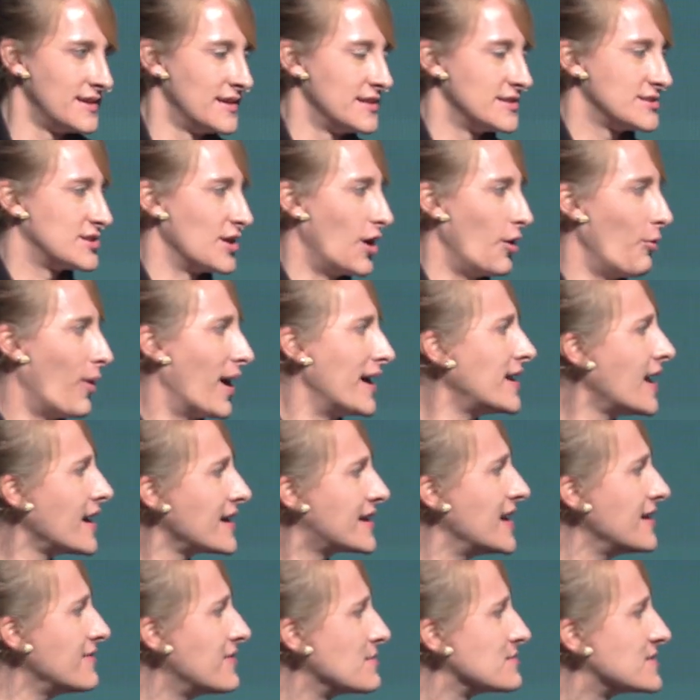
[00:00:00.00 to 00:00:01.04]
So why not
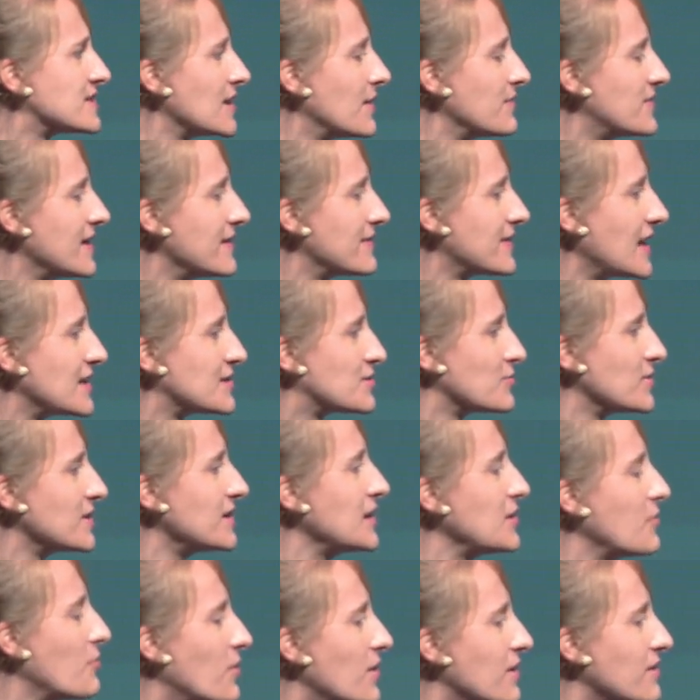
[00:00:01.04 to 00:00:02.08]
give them something that's
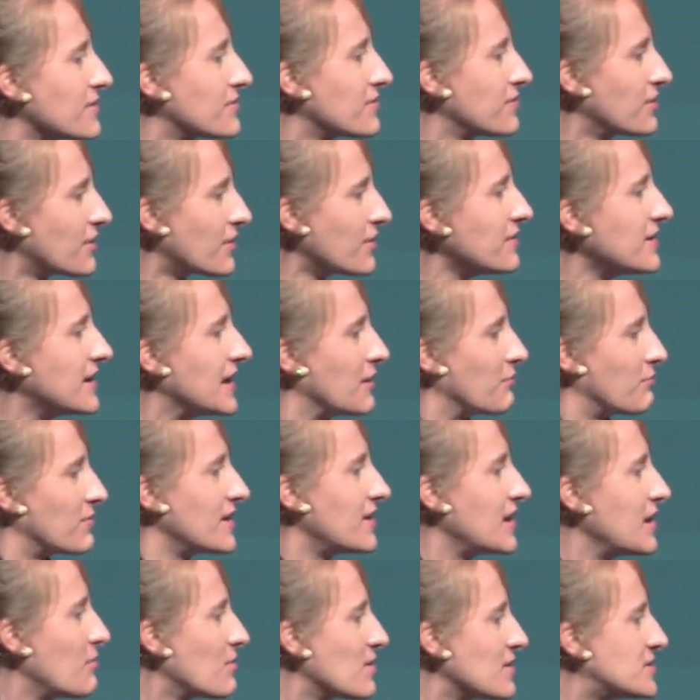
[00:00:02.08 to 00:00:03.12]
really worth learning,
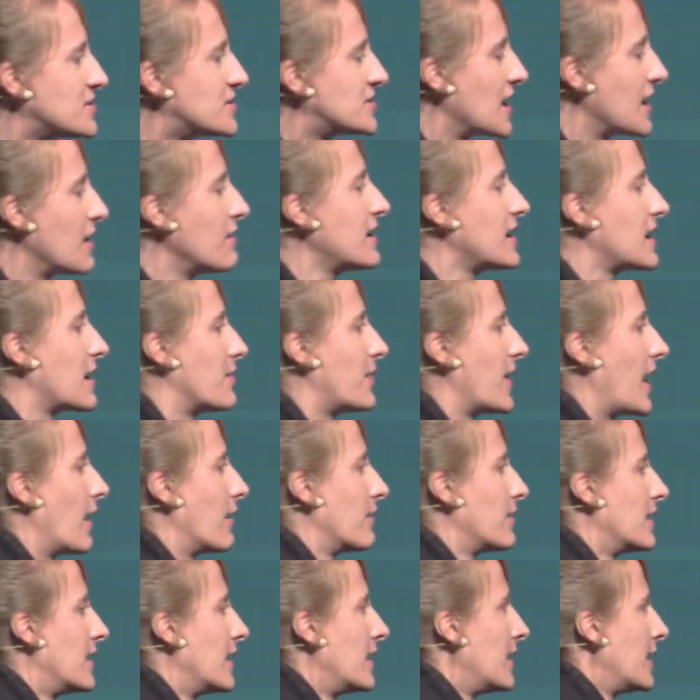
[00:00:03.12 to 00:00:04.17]
really worth sharing
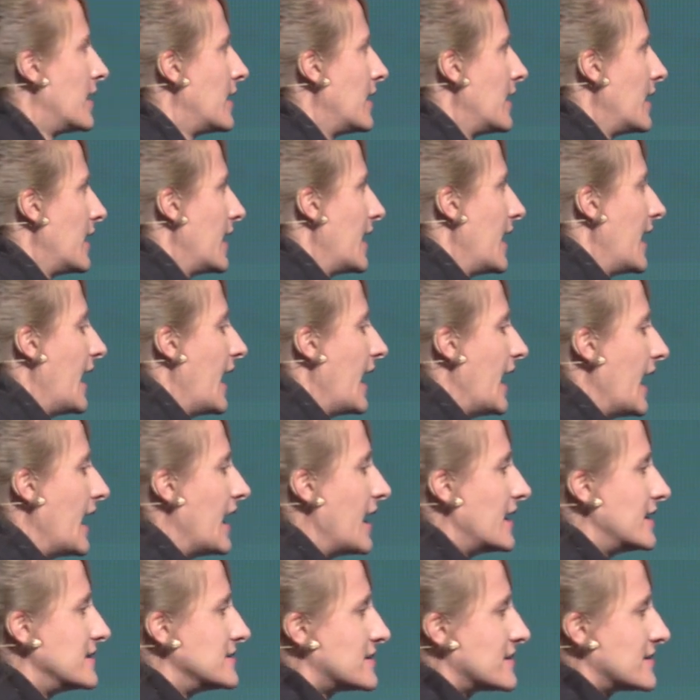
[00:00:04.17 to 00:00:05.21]
about?
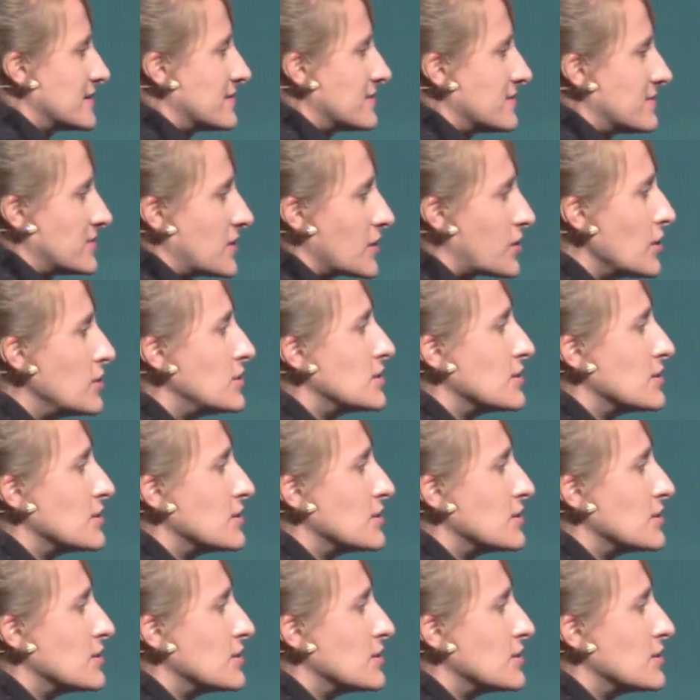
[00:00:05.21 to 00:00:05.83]
And the good